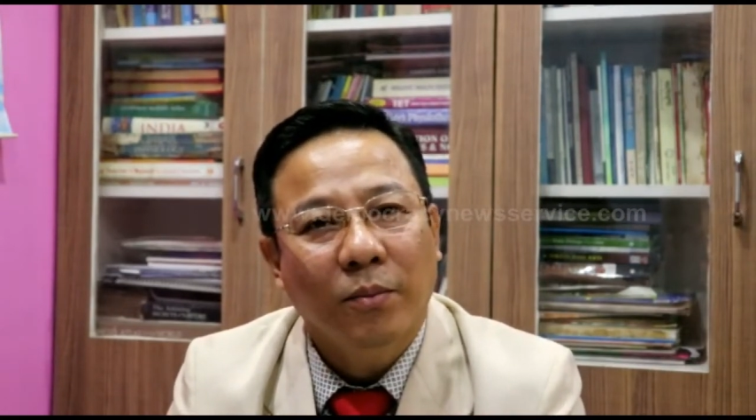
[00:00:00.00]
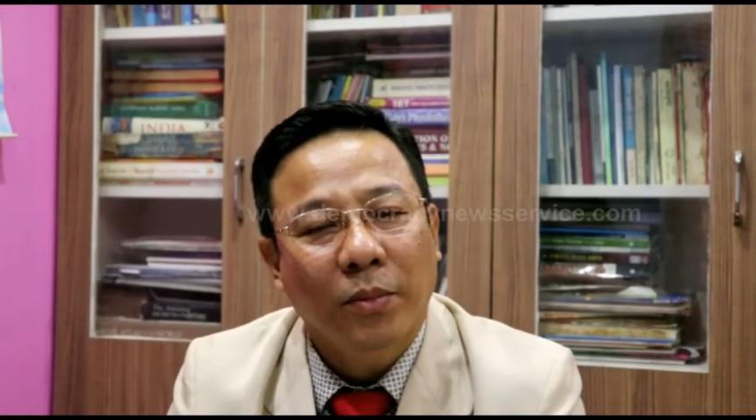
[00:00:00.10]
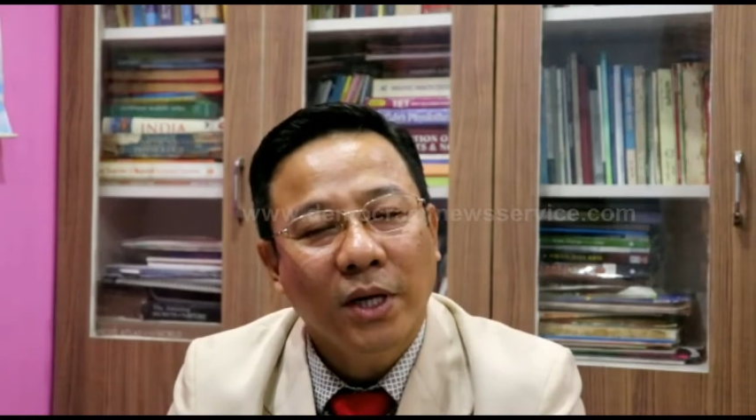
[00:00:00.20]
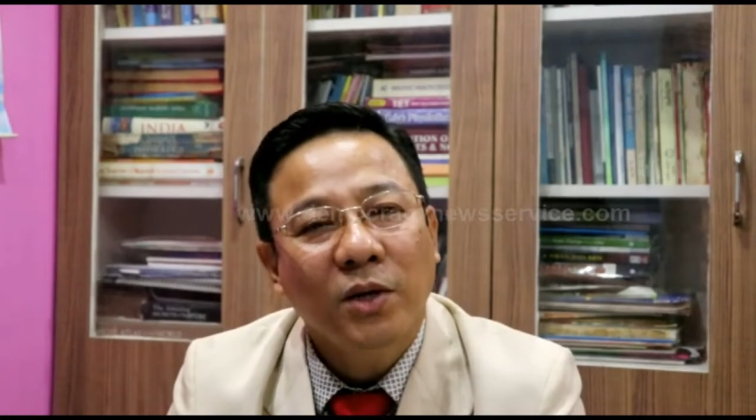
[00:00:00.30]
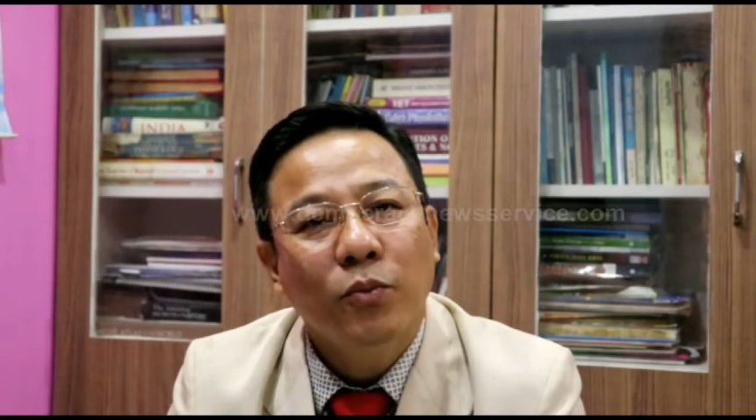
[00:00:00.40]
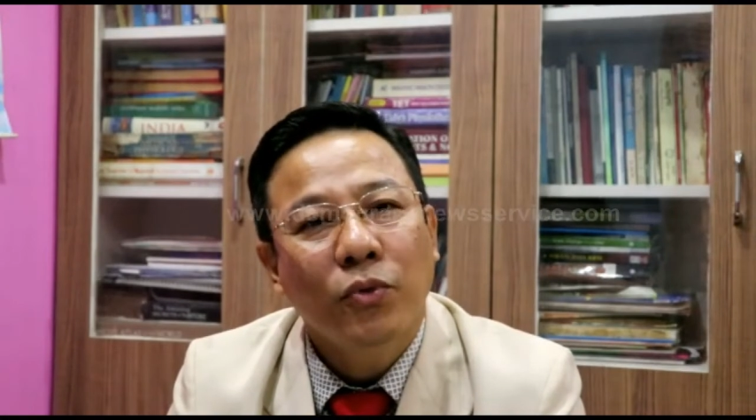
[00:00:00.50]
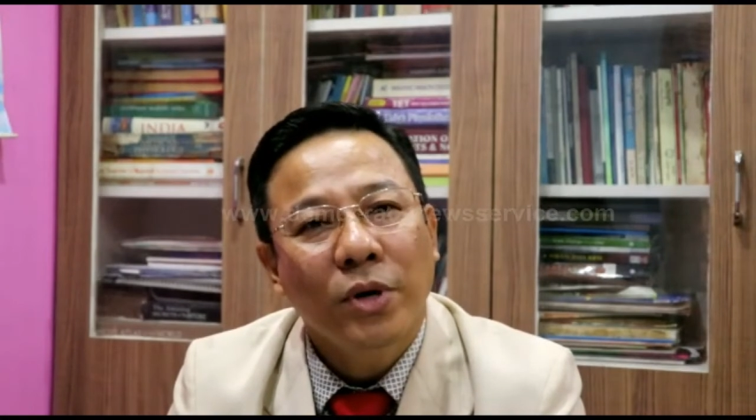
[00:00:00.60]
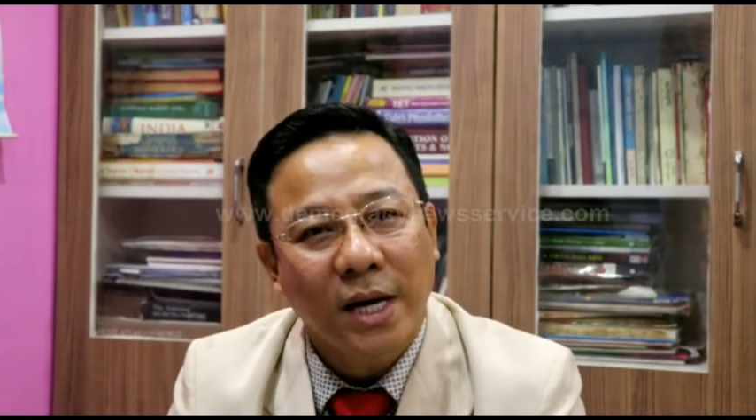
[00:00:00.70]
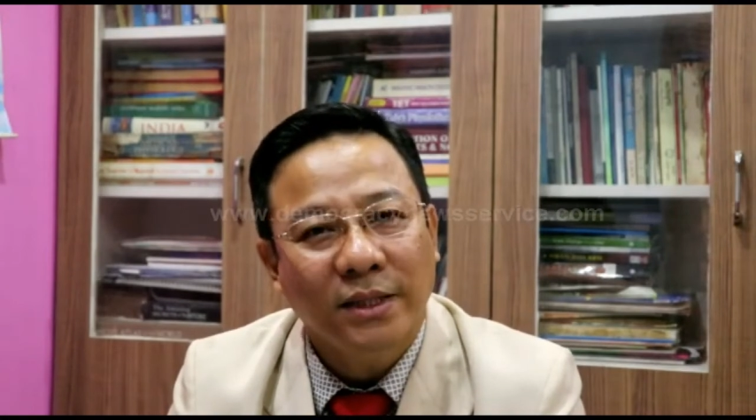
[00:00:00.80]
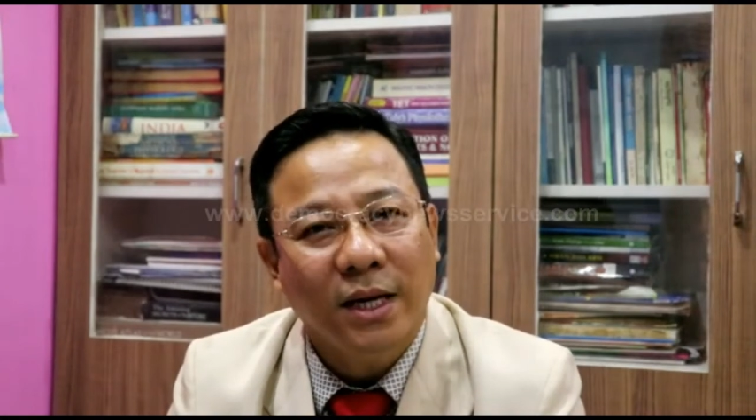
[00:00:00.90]
Manipur
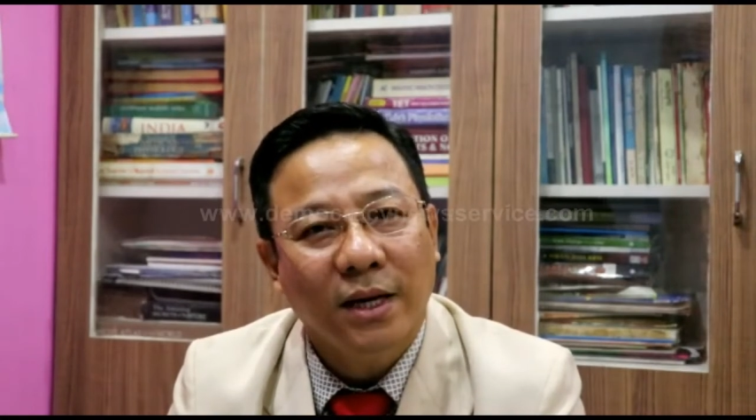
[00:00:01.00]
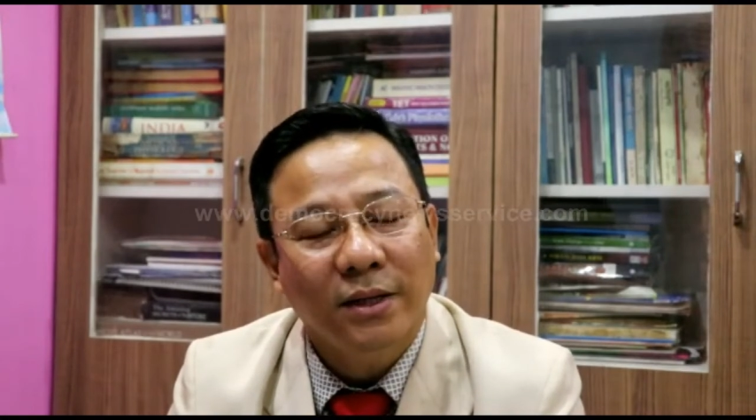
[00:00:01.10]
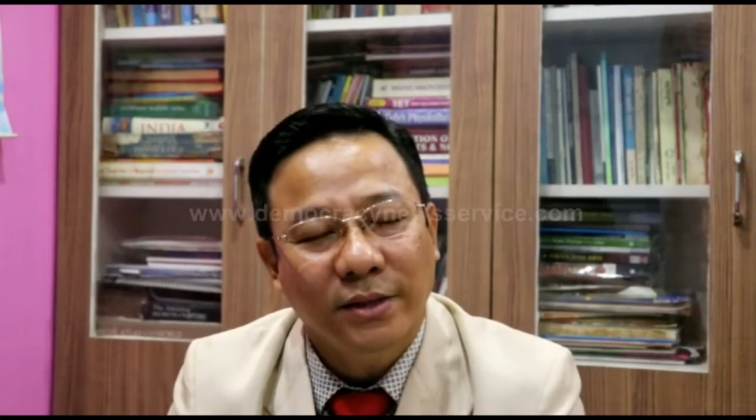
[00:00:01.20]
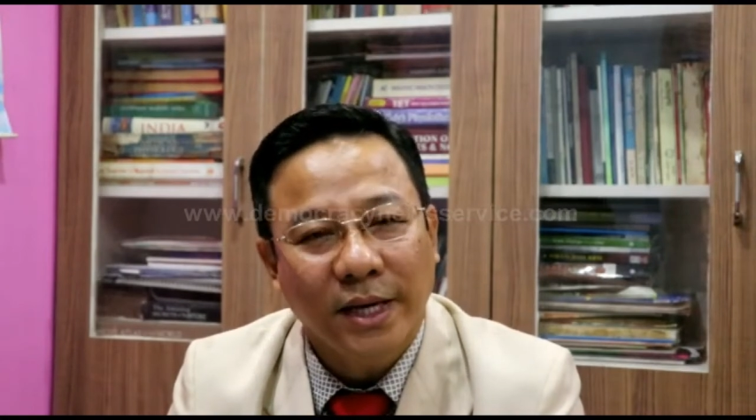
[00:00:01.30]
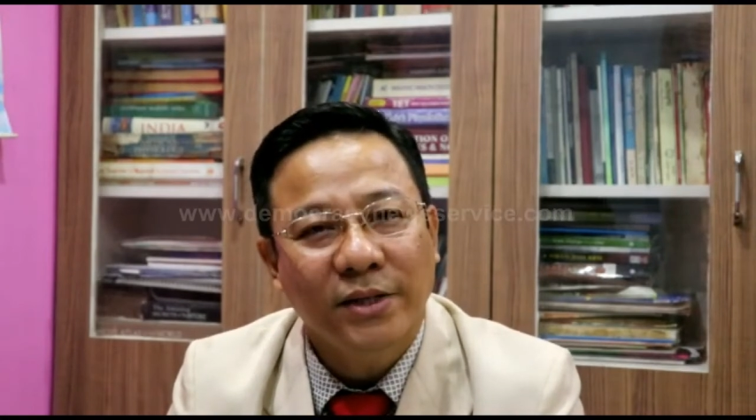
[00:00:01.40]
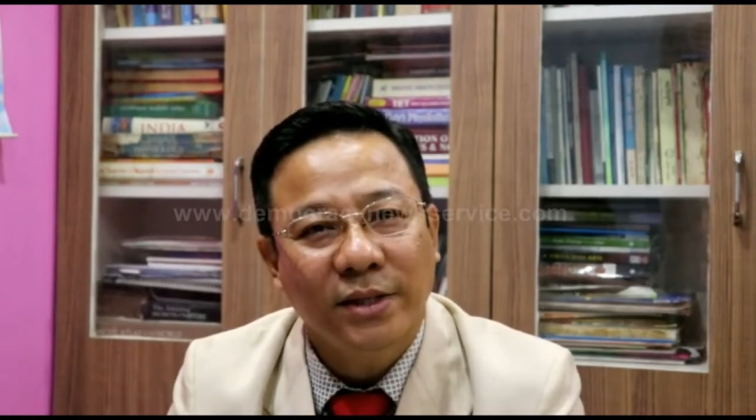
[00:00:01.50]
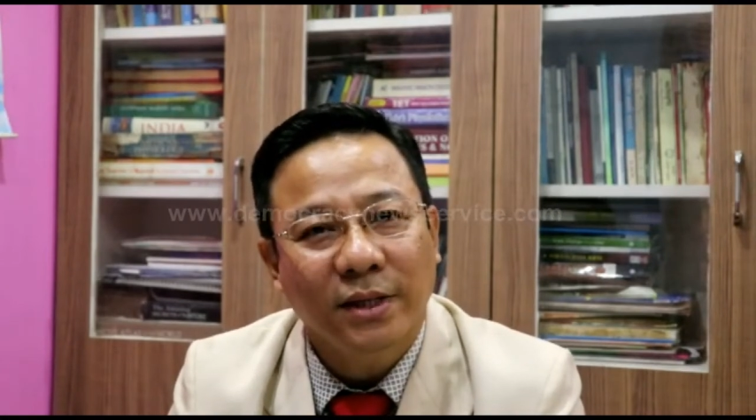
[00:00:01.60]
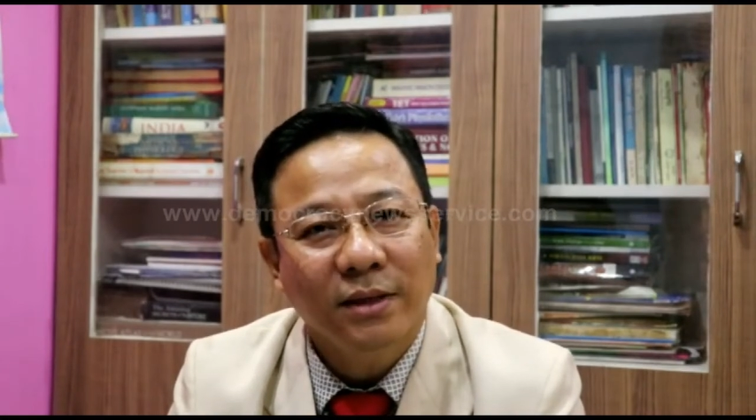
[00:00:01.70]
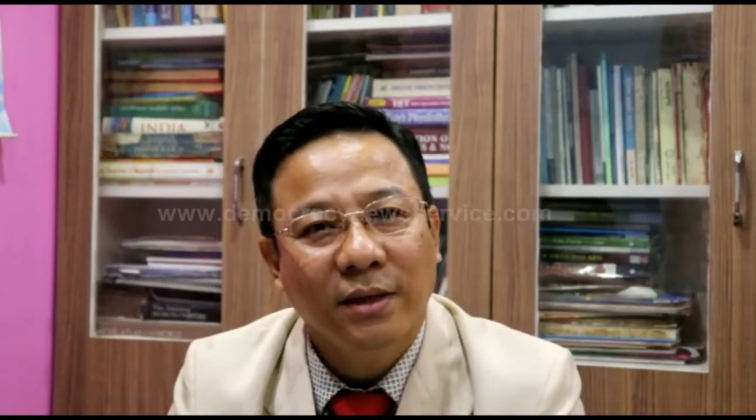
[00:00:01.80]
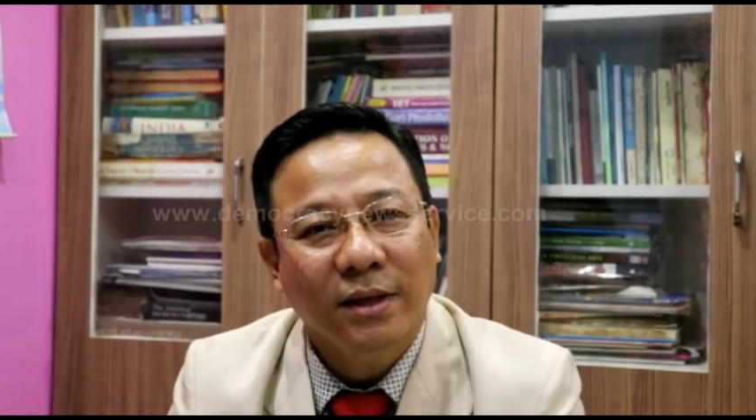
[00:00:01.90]
Raja Jai
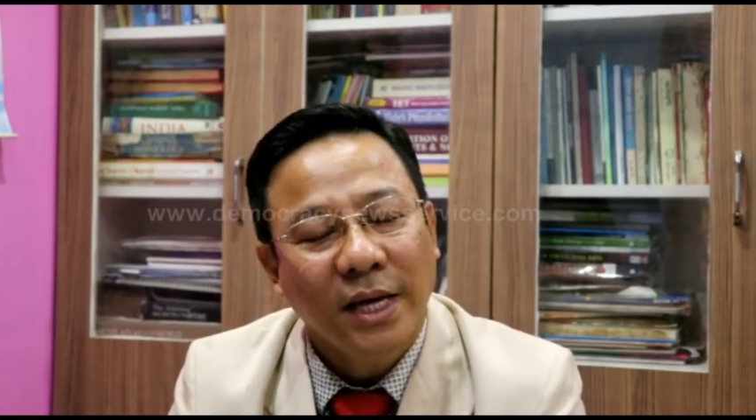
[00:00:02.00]
Singh